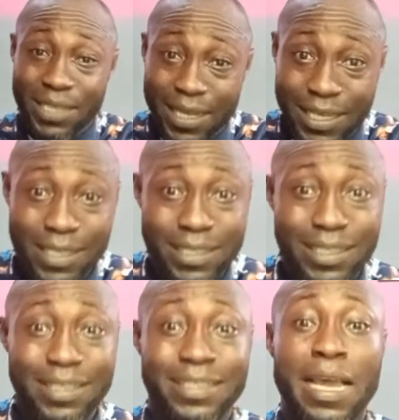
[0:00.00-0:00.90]
taking
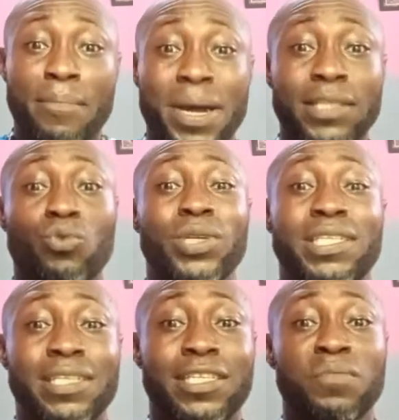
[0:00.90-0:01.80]
their bath
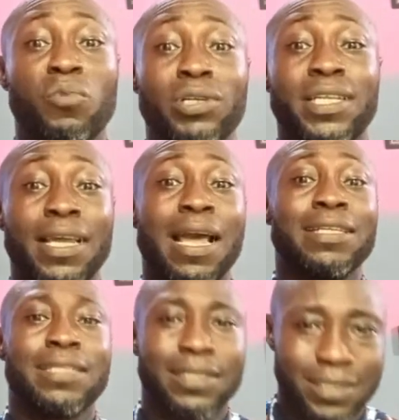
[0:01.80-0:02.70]
with it Monday
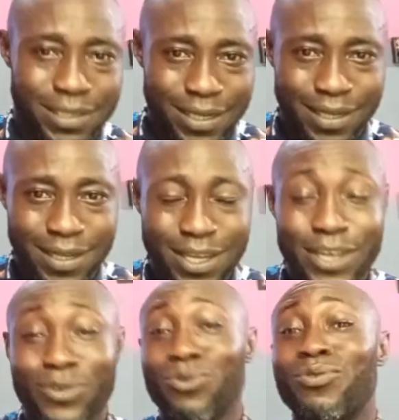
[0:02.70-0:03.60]
and Saturday.
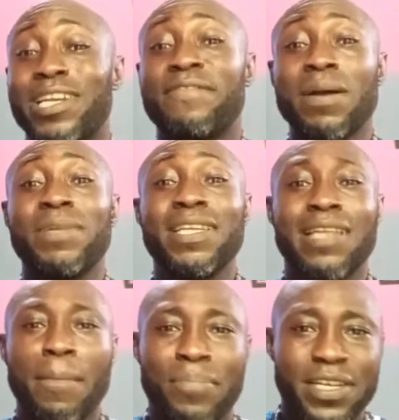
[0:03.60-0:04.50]
You know, the family
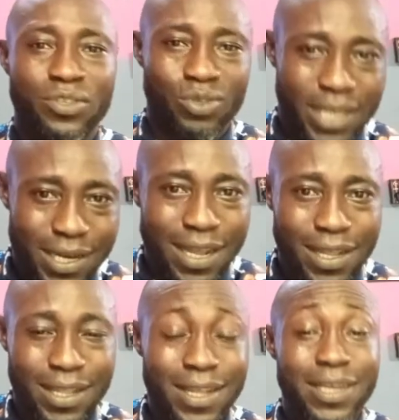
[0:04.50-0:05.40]
that prays
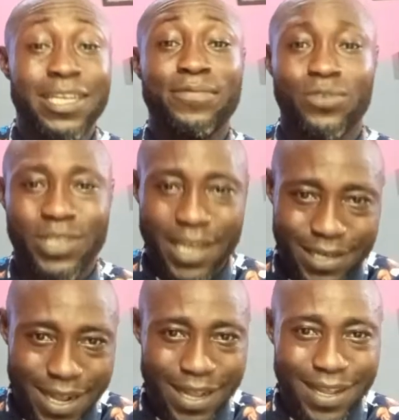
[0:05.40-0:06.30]
together, live
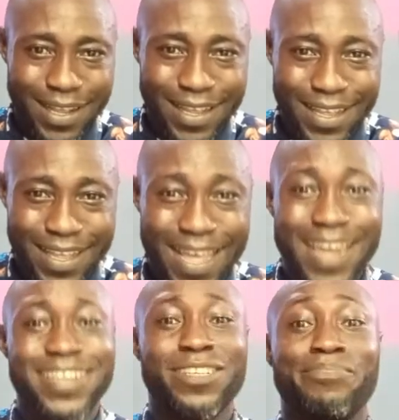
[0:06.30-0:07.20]
together,
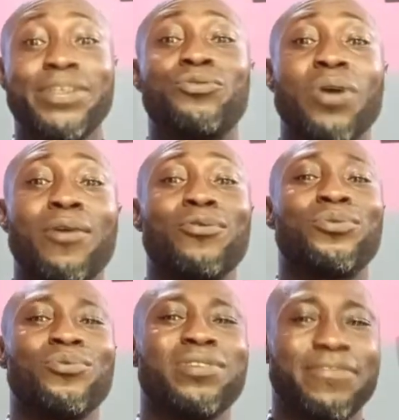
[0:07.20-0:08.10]
and the spiritual
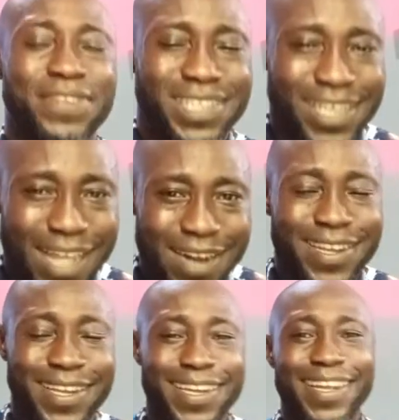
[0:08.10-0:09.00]
control the physical
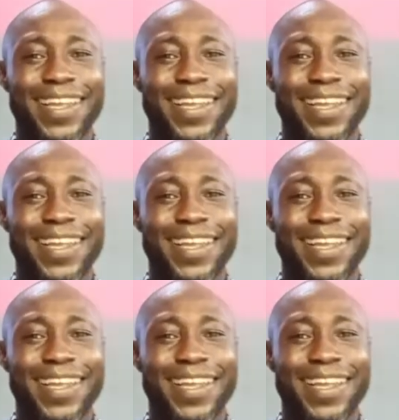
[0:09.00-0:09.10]
realm.